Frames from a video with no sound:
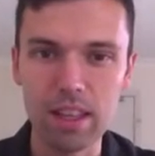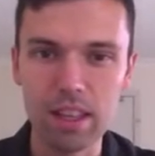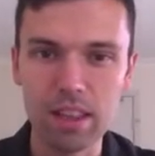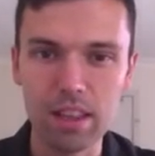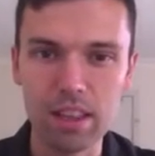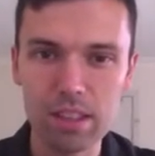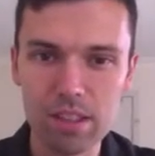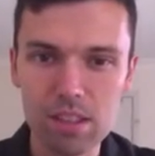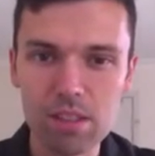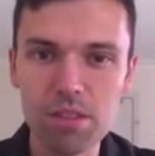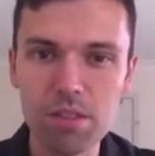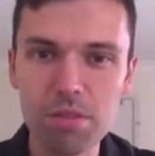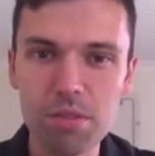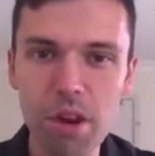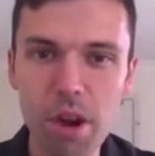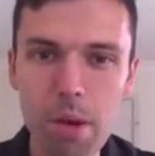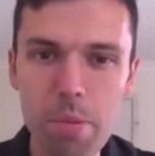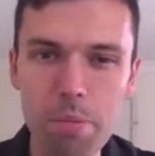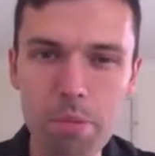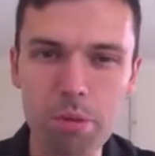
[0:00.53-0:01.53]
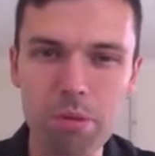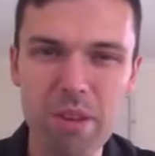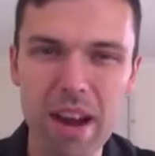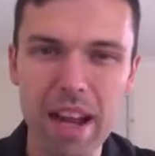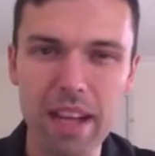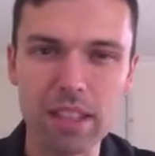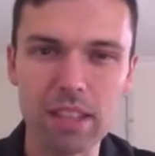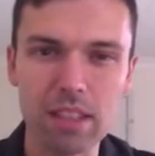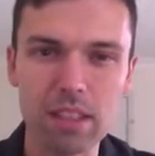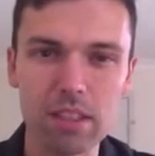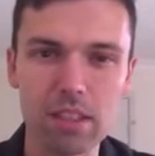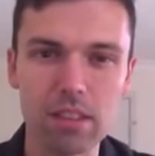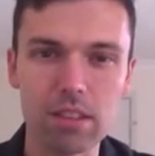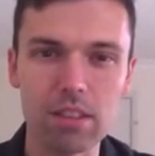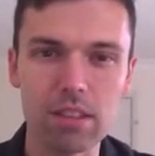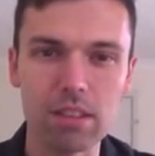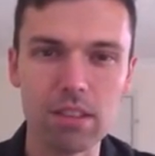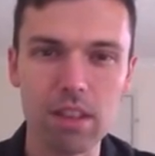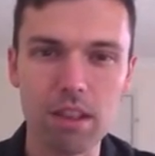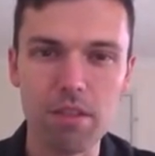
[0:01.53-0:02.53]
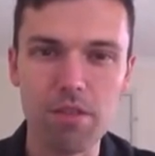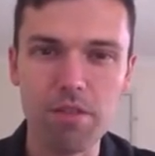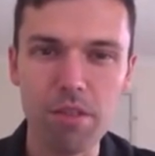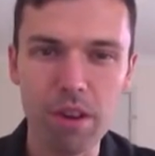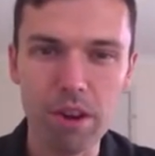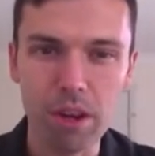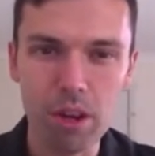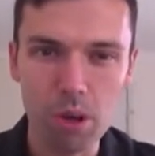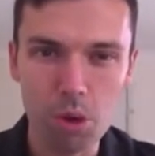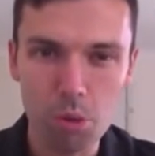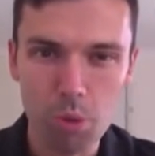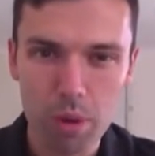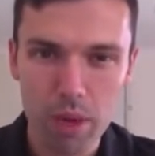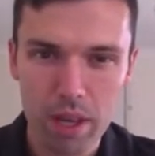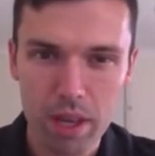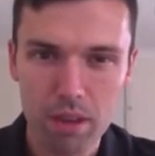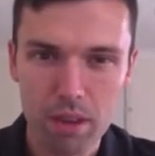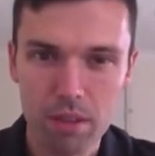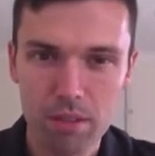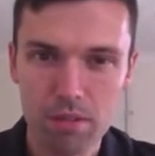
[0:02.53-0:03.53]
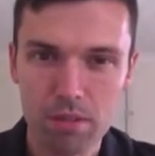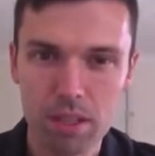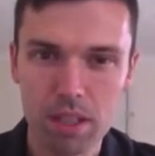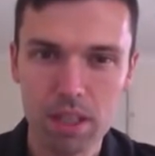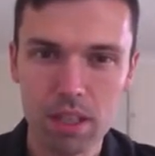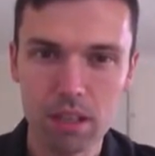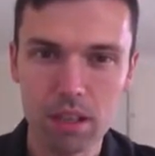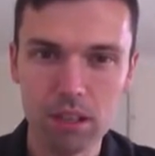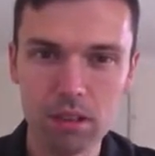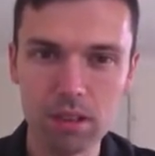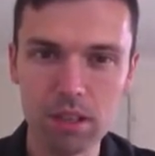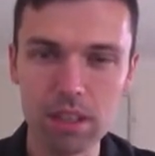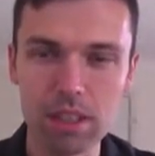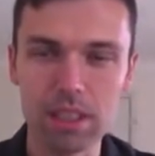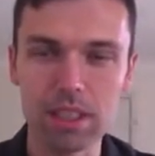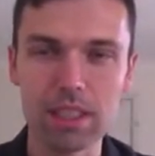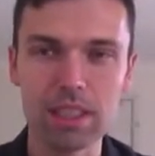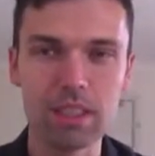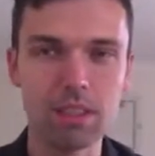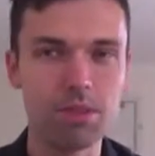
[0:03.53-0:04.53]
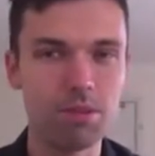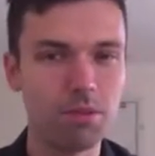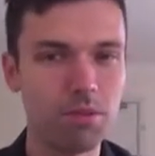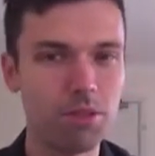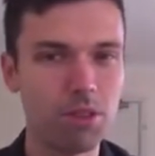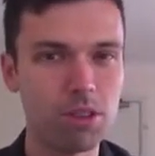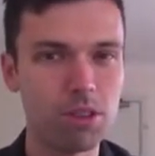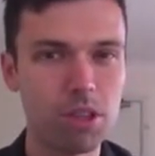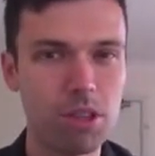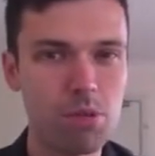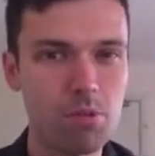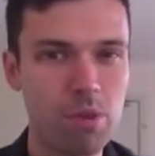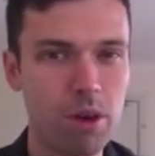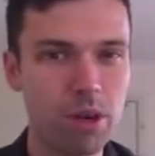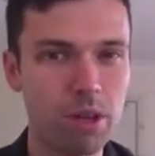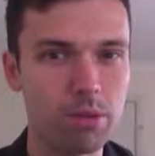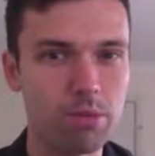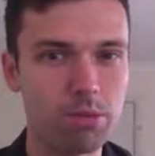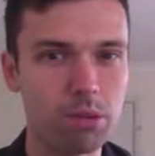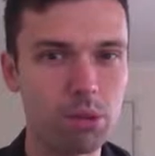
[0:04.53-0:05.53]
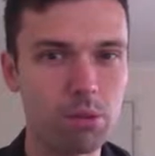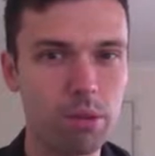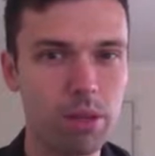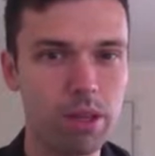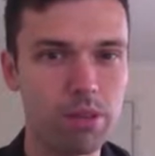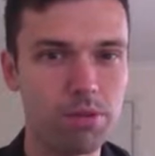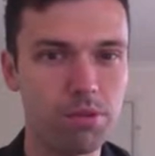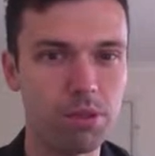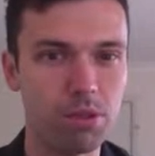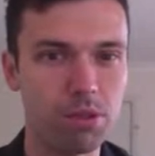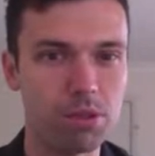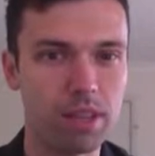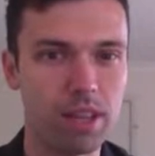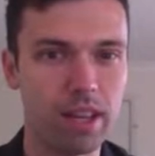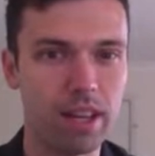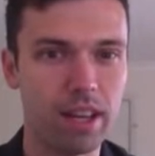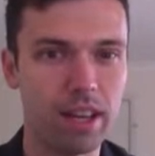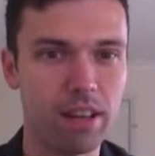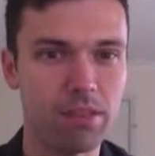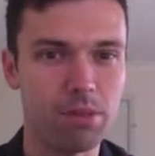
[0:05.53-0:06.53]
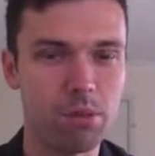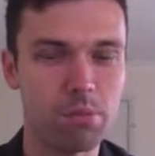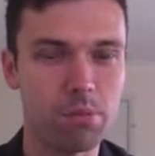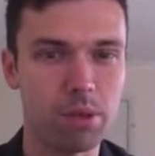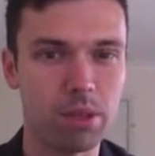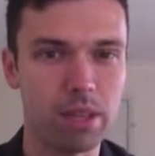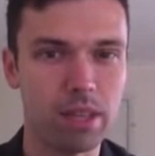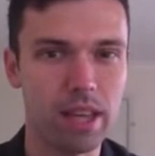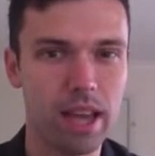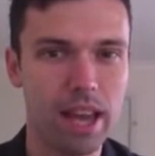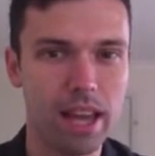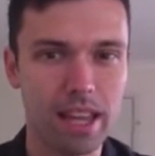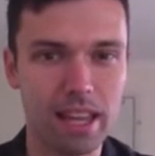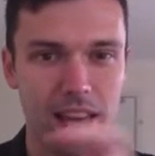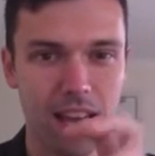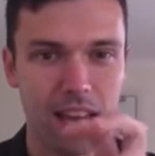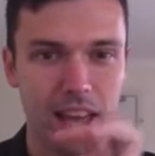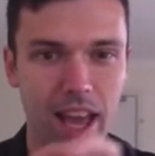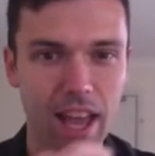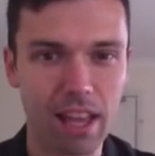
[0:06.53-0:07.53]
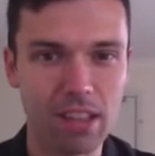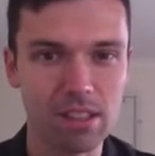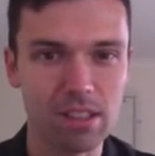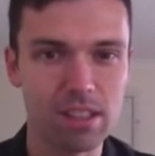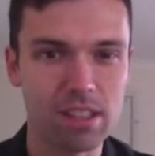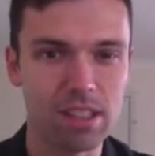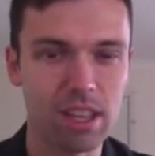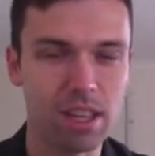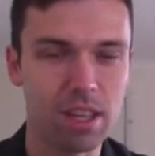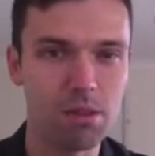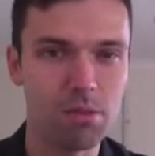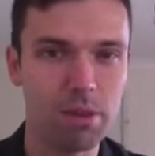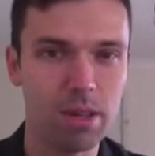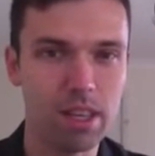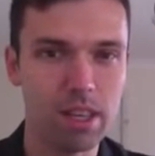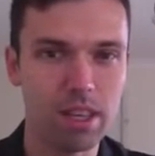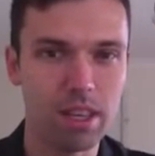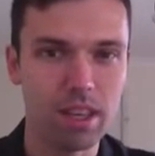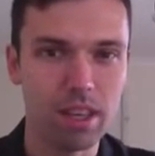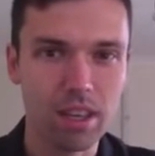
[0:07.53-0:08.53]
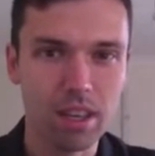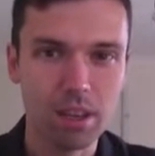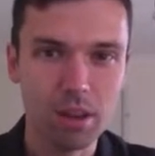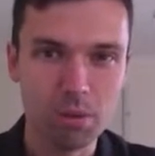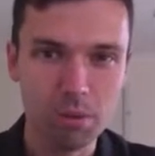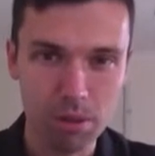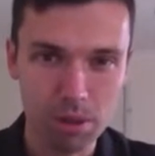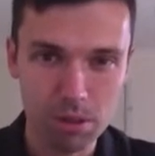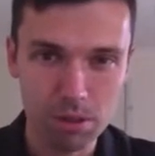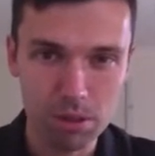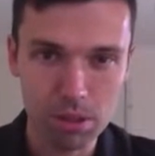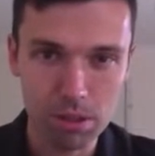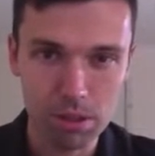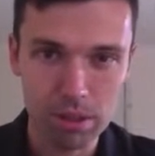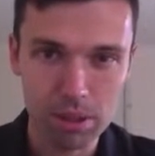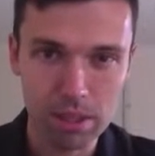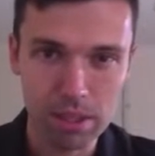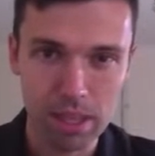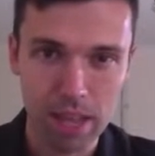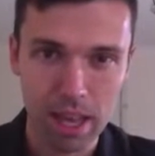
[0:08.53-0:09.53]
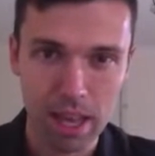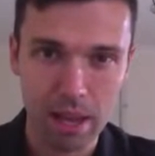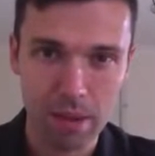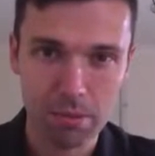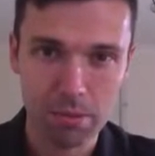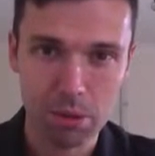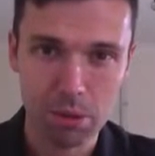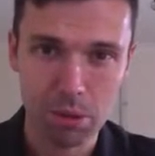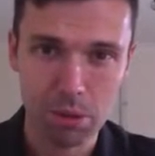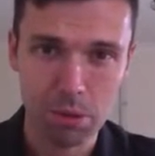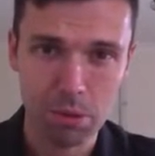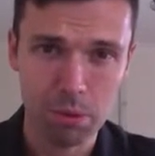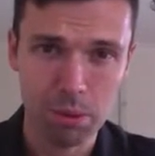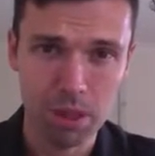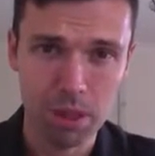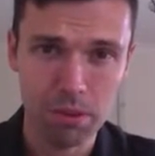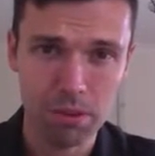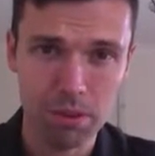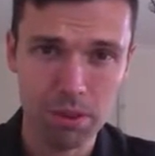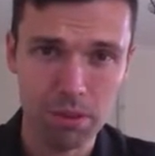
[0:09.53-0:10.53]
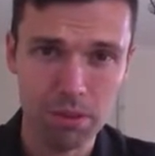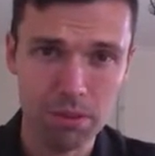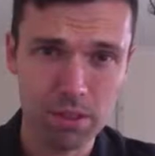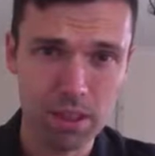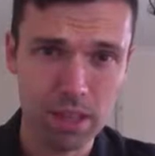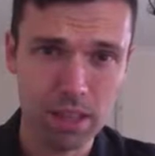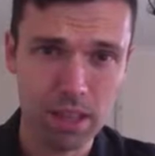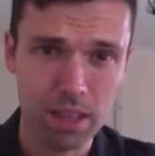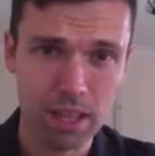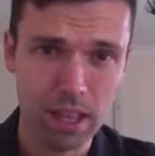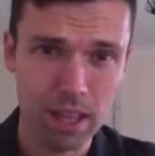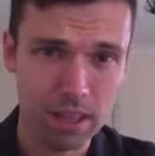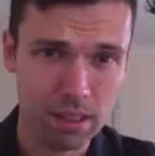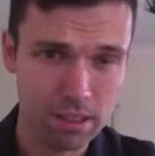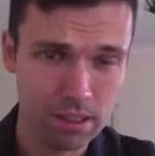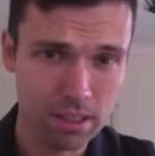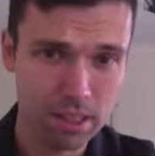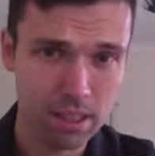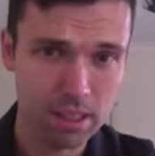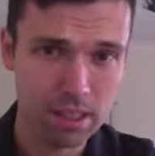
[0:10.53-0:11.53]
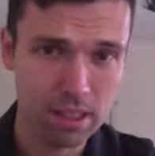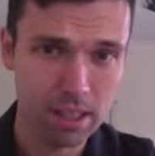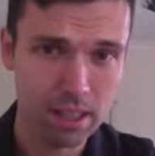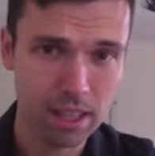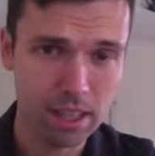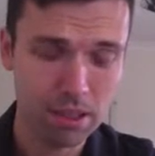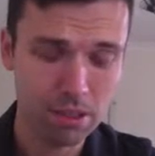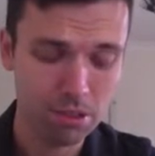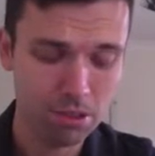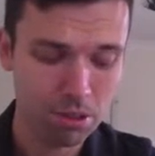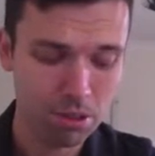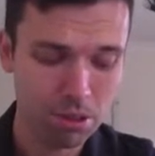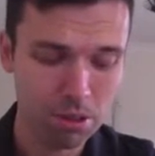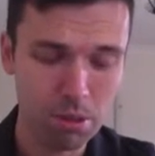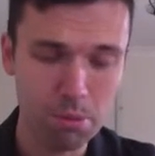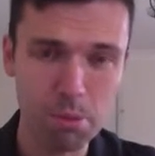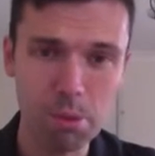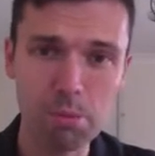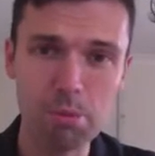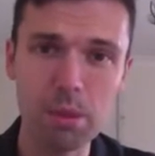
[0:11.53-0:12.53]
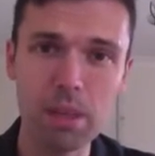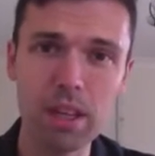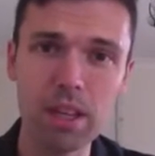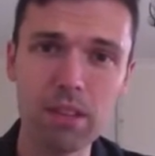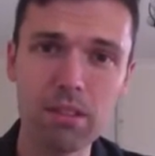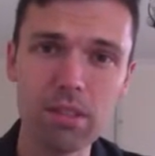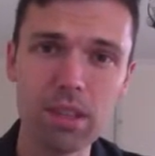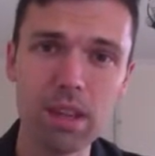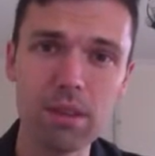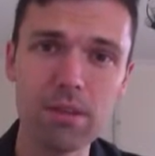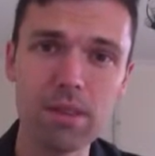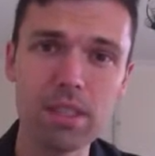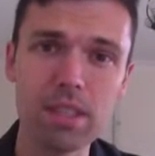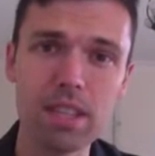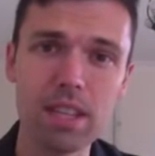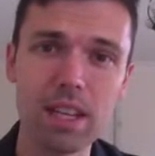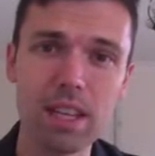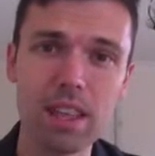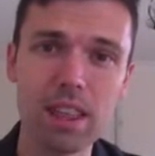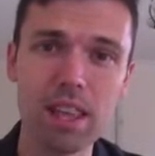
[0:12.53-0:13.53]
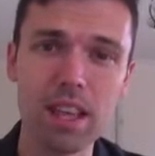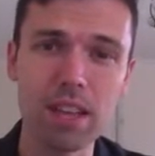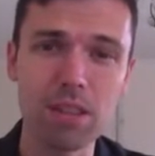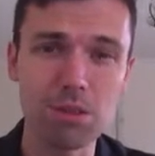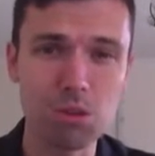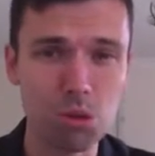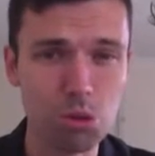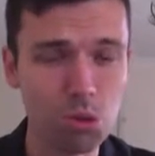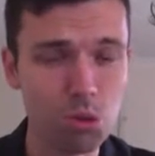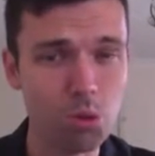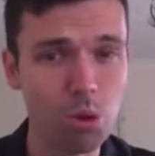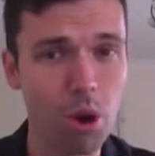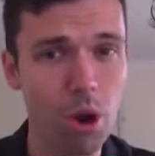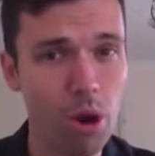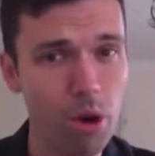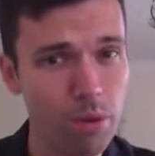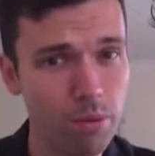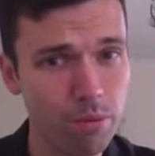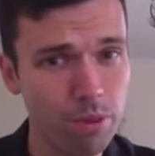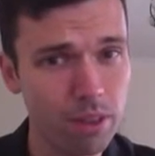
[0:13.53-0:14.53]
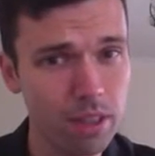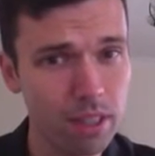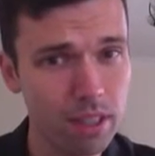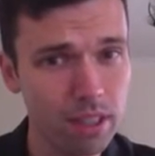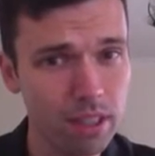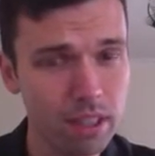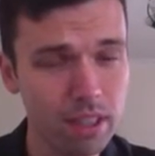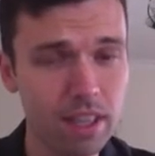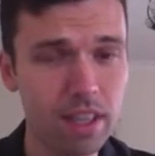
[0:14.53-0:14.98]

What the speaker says: This is a very practical, very quick video. Firstly, welcome to week 14, everybody, aka study week. We all know exams are in week 15 and 16, although there'll be plenty of time to study then too, hopefully.